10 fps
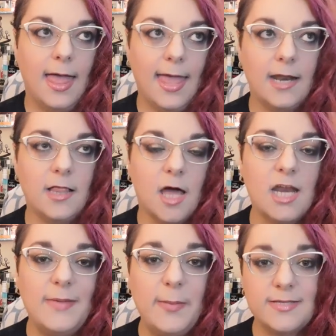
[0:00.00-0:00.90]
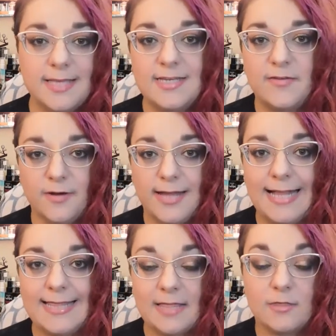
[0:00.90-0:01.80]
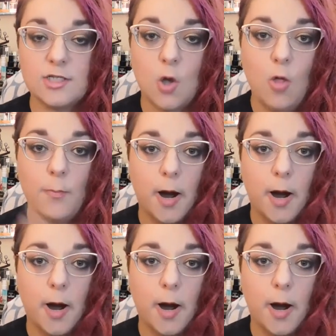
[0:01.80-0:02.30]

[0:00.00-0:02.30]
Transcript: and a lot of people tend to forget that there's a whole